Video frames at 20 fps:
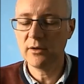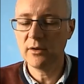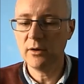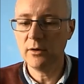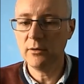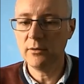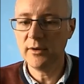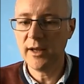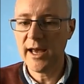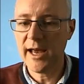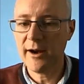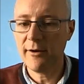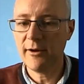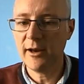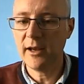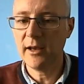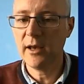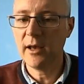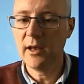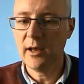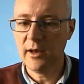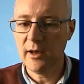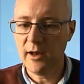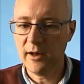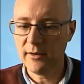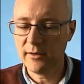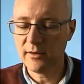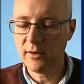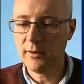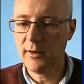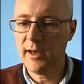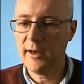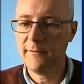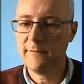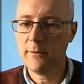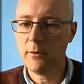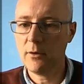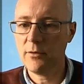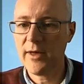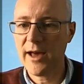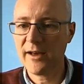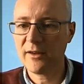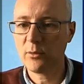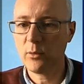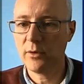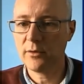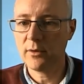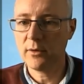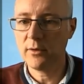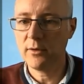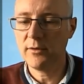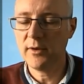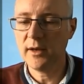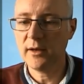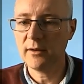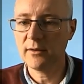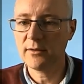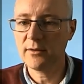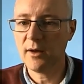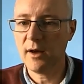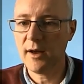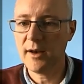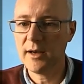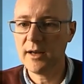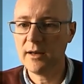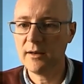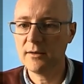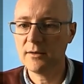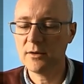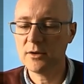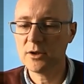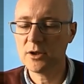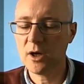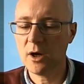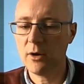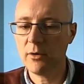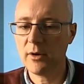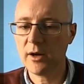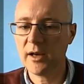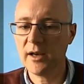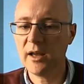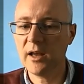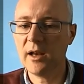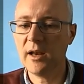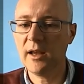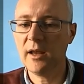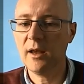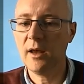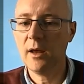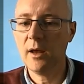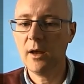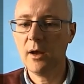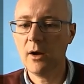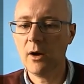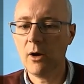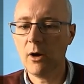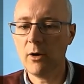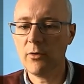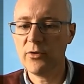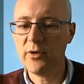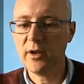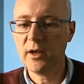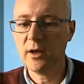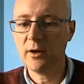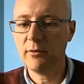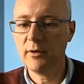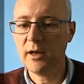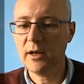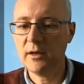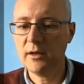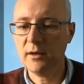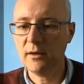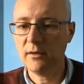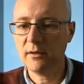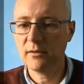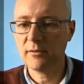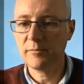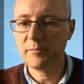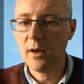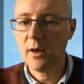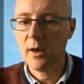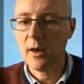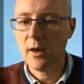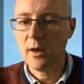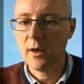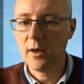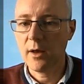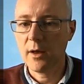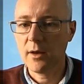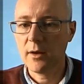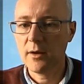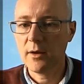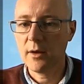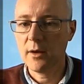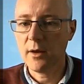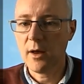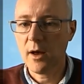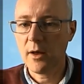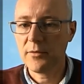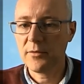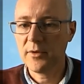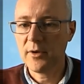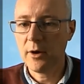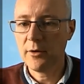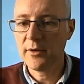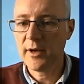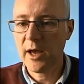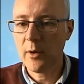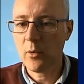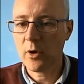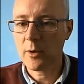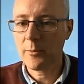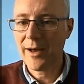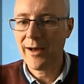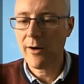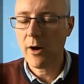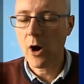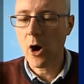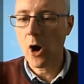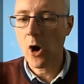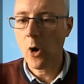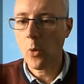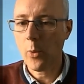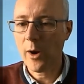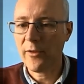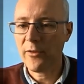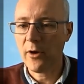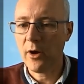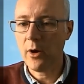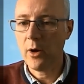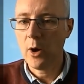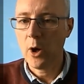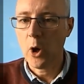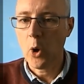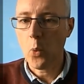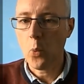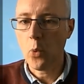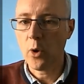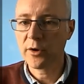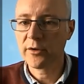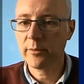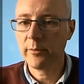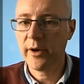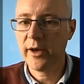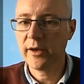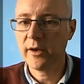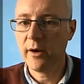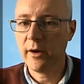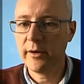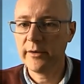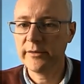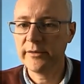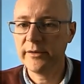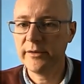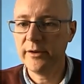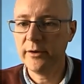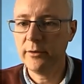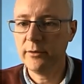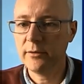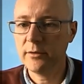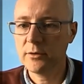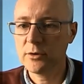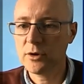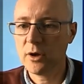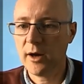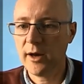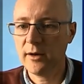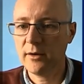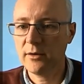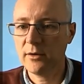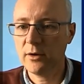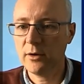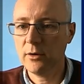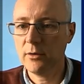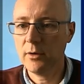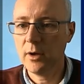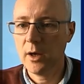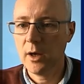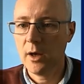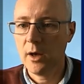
to dairy, and so therefore that's one of the things that I need to show clearly on the ingredients. Okay, what about hot weather? What am I going to do to try to